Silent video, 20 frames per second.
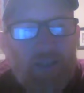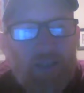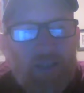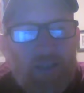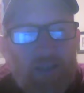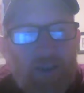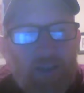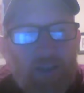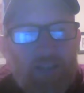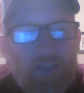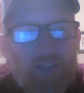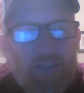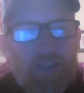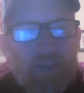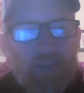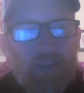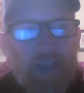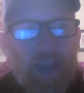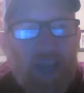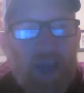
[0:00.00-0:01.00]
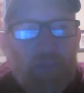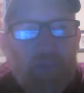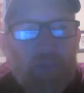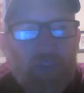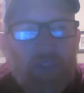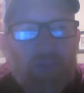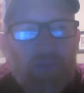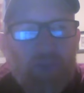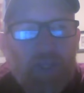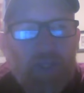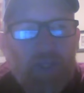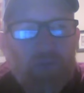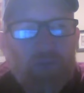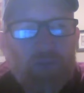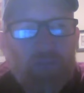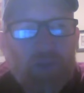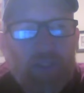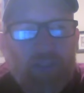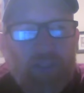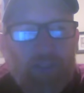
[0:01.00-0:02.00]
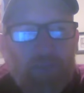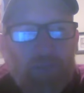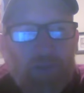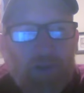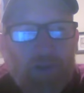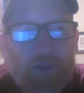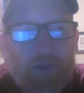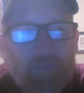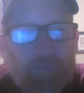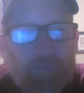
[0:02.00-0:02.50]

nothing good happens when I lose my temper.